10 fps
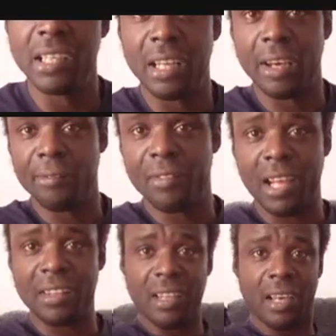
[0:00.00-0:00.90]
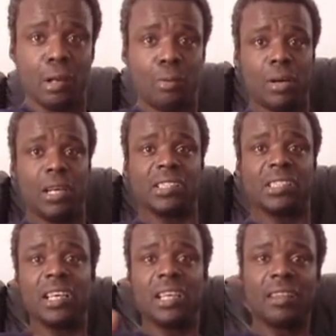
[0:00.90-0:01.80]
you know, and they're
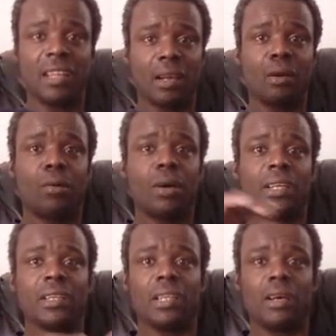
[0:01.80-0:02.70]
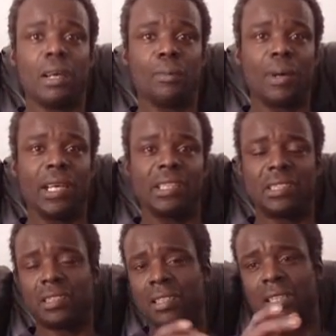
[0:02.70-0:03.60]
quite
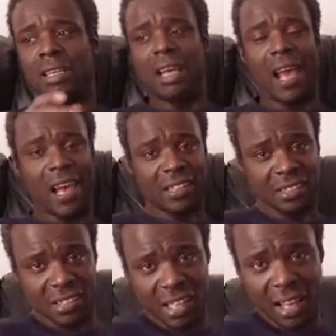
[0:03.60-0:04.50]
lightweight and